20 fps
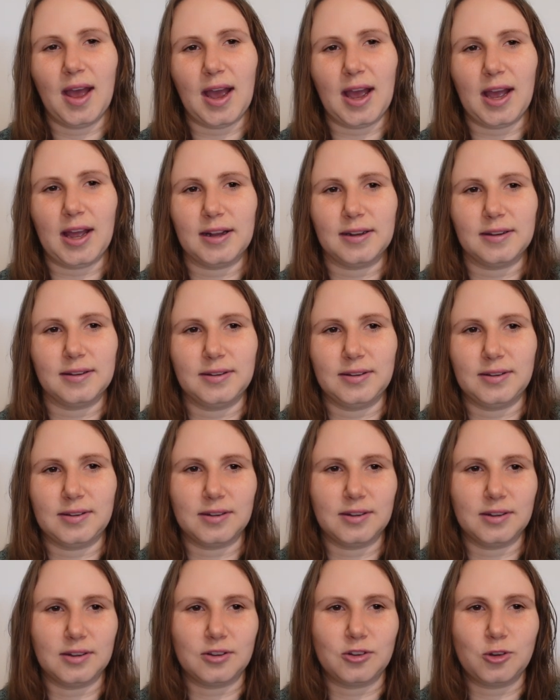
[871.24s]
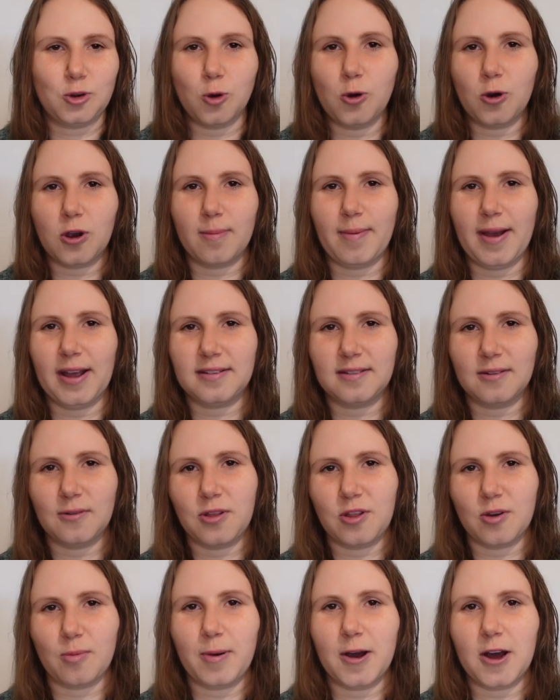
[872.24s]
and talk about it
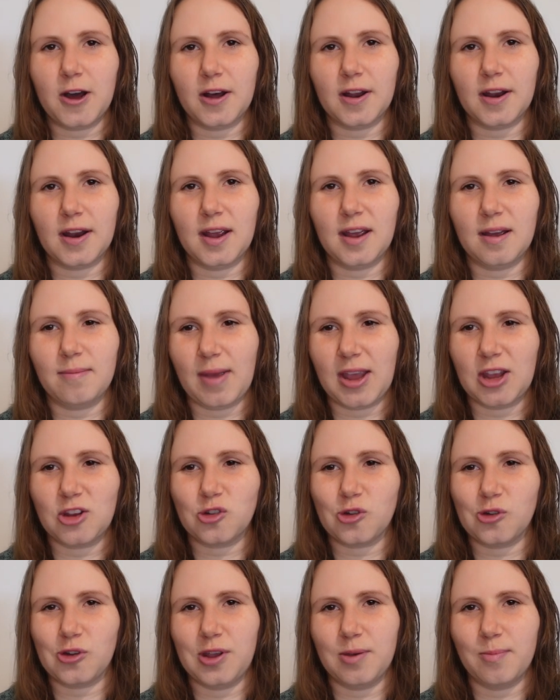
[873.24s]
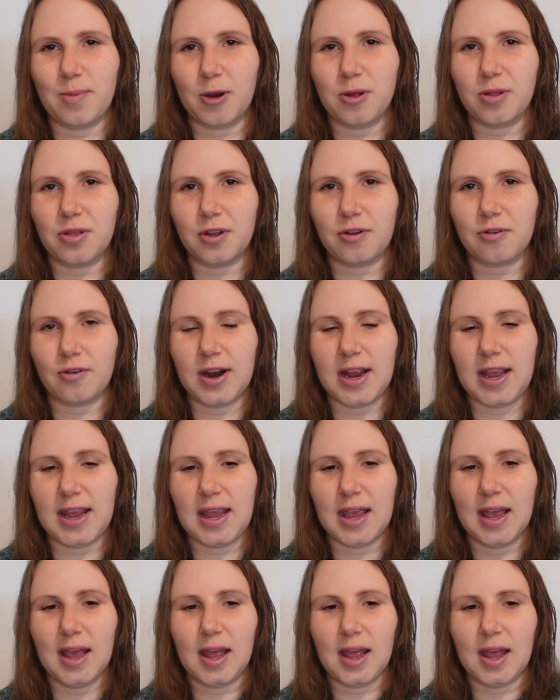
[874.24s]
with your partner, make sure you both
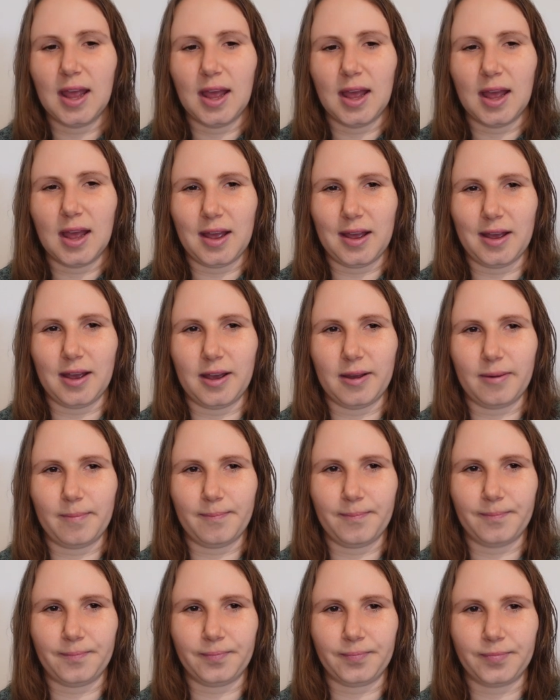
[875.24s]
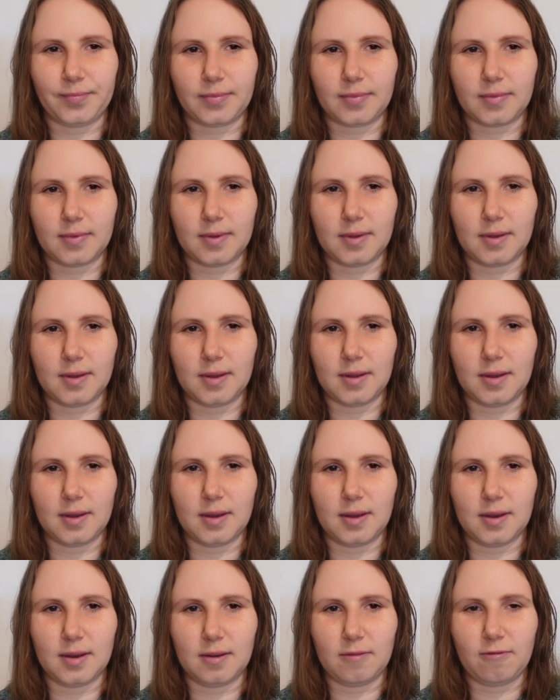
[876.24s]
agree. For
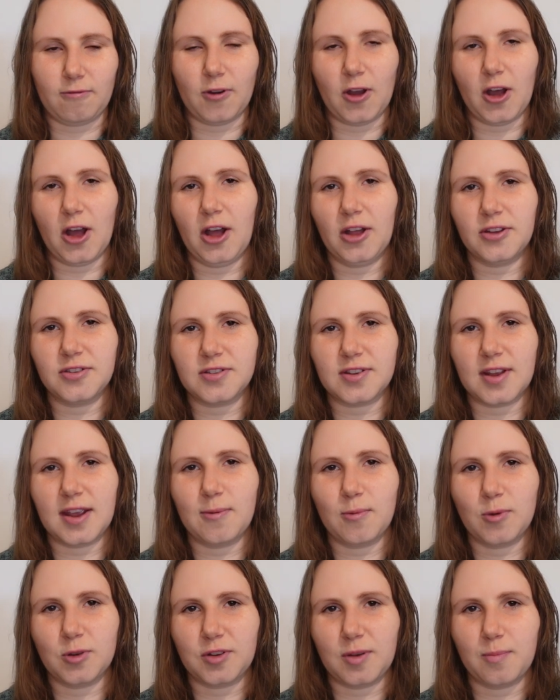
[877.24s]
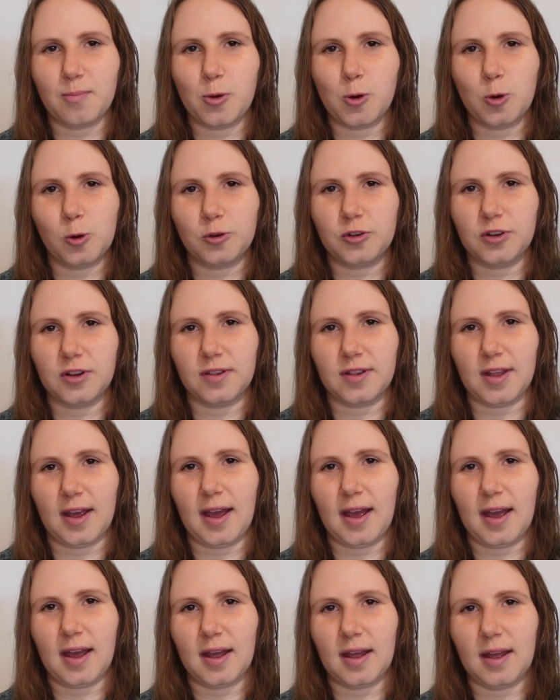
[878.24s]
us, it was important
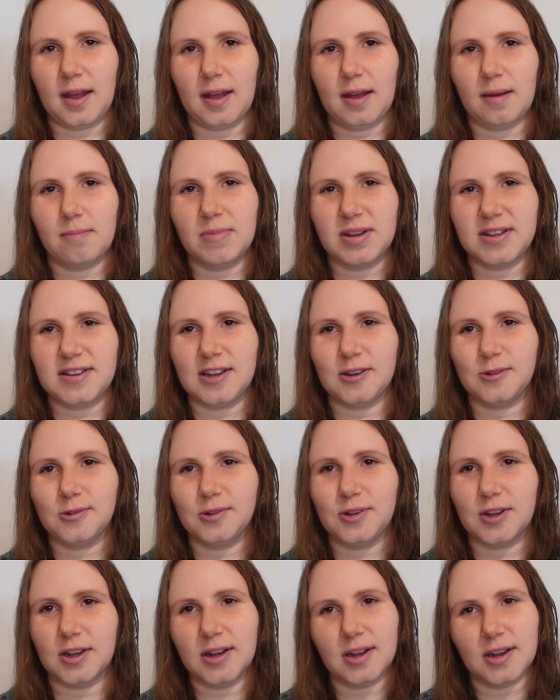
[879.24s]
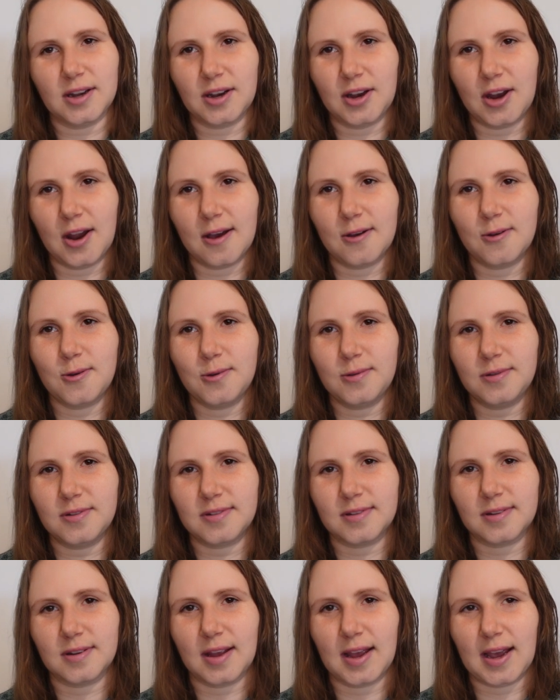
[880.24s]
that Matilda
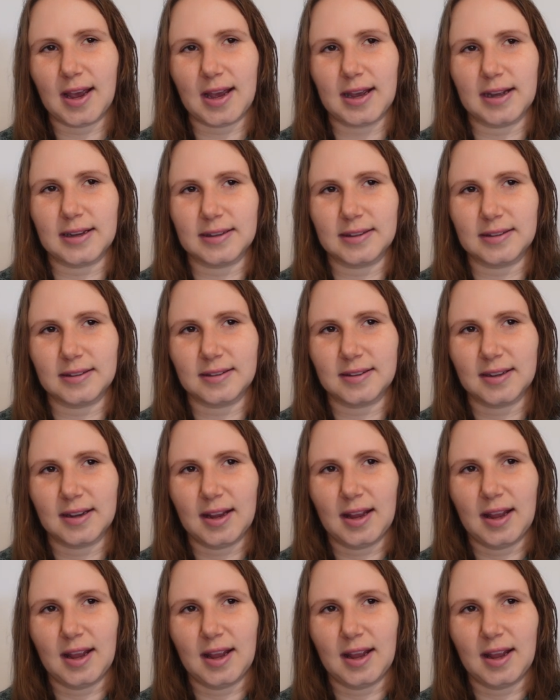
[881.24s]
knows, and